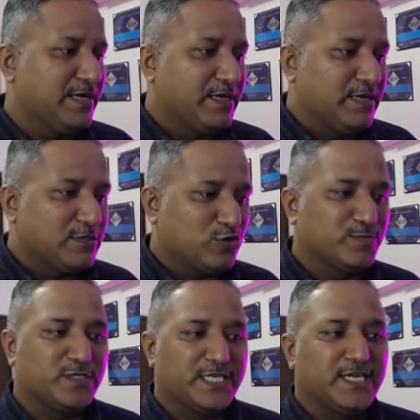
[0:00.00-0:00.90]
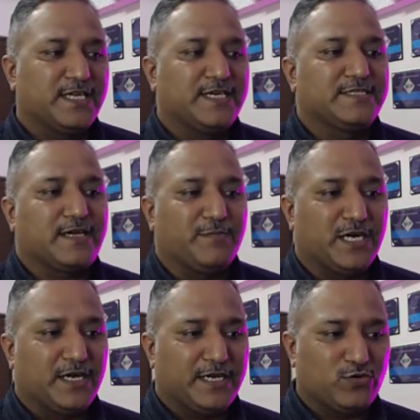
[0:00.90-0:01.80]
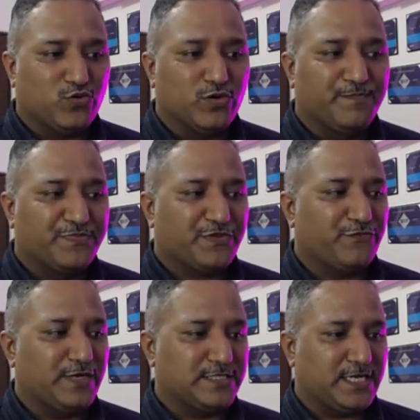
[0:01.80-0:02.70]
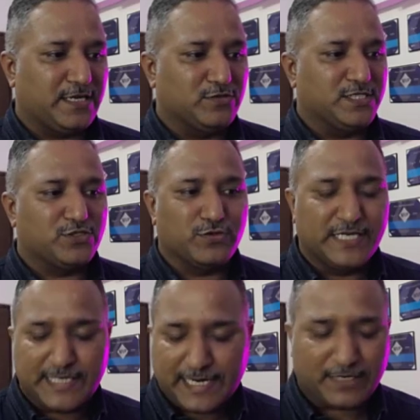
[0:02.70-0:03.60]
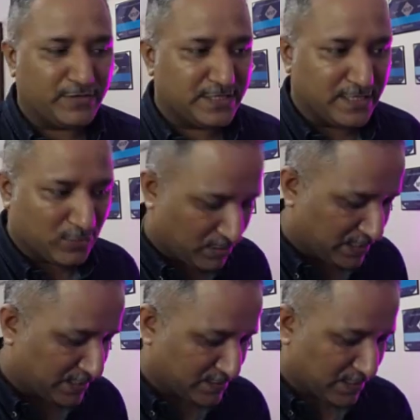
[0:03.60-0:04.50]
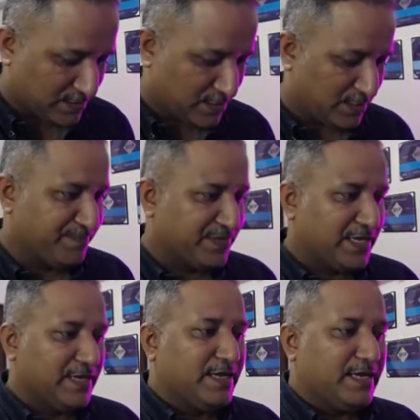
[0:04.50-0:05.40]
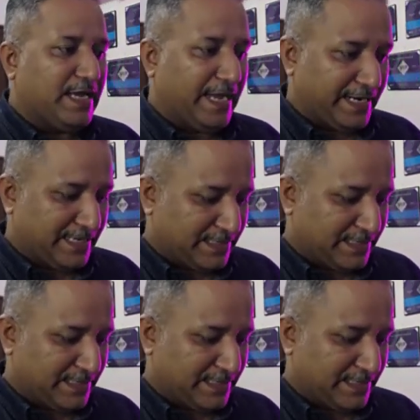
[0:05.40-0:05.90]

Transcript: Kubectl is a command line tool which allows us to interact with the Kubernetes cluster. And